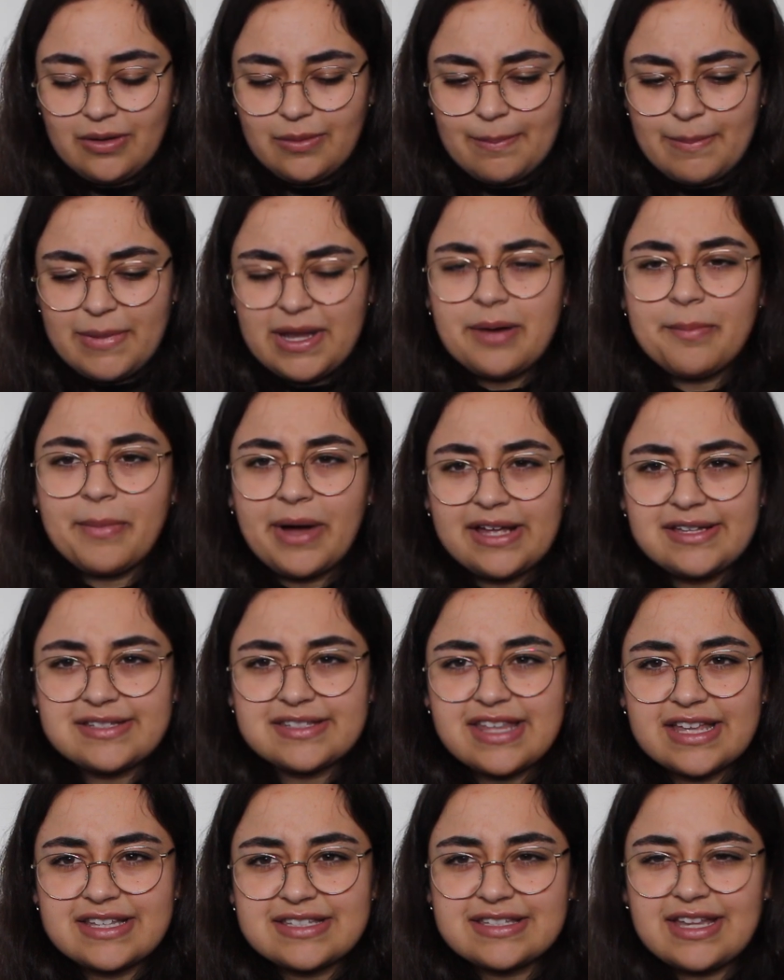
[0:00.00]
minimize
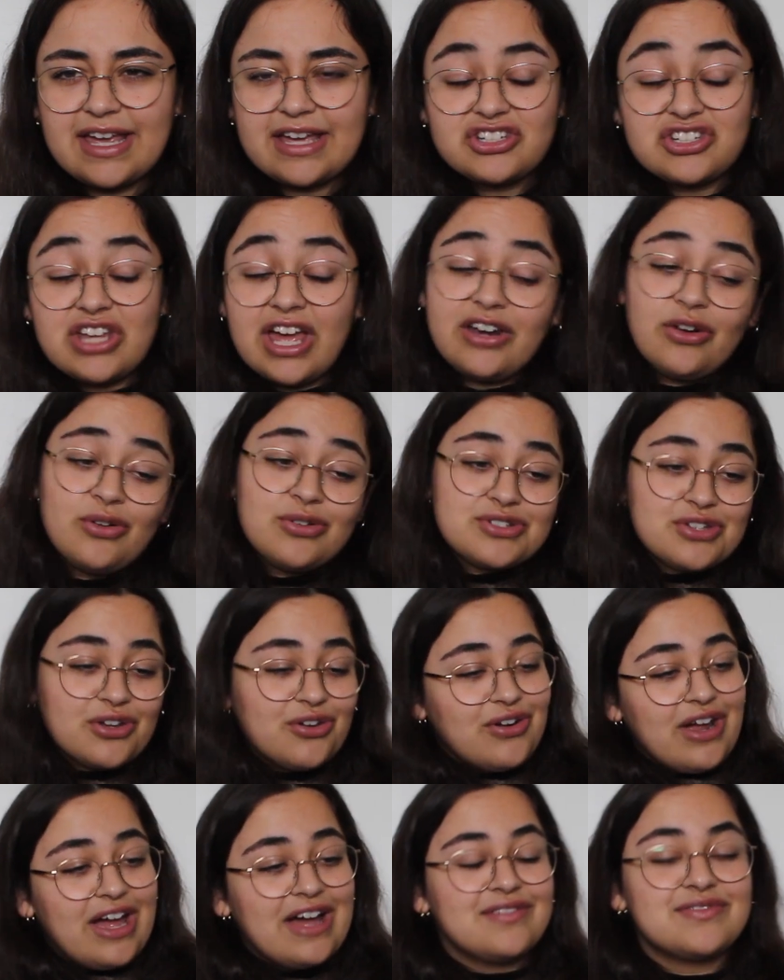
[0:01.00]
that stash, and also
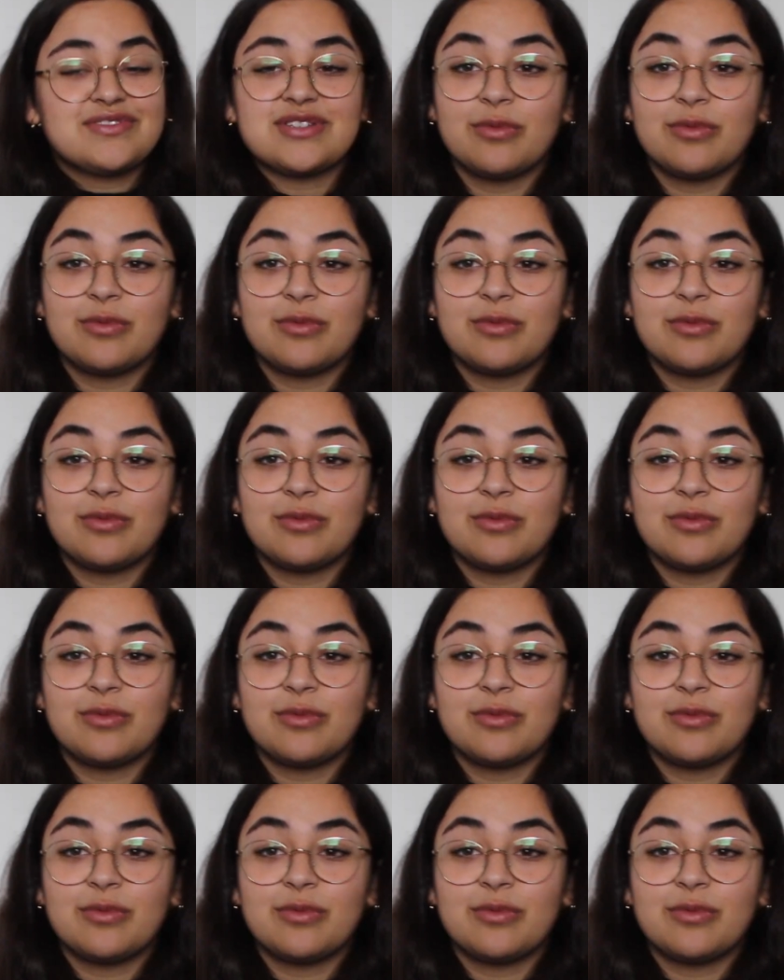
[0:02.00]
have